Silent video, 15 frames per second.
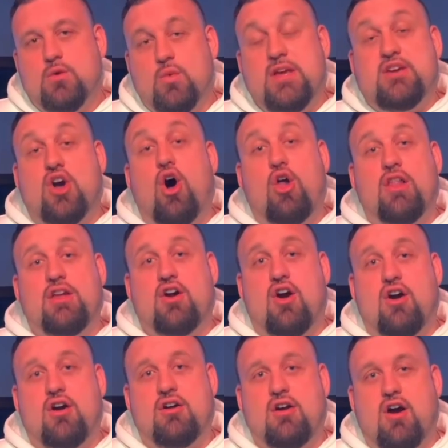We call it
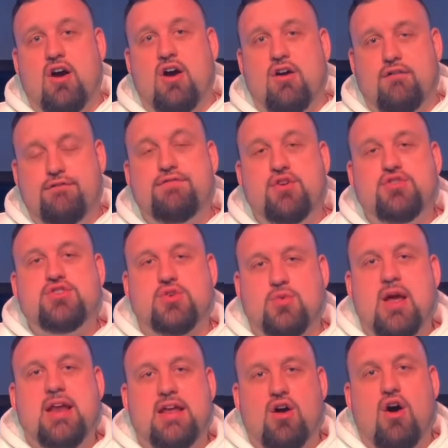our, our future
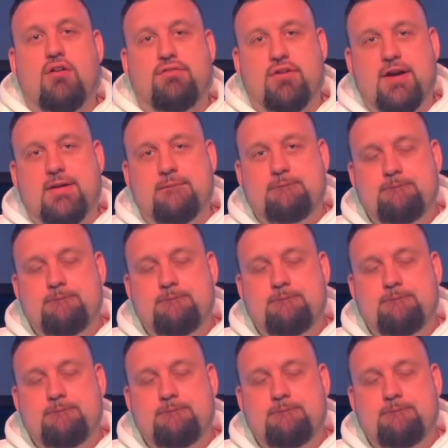ready offering.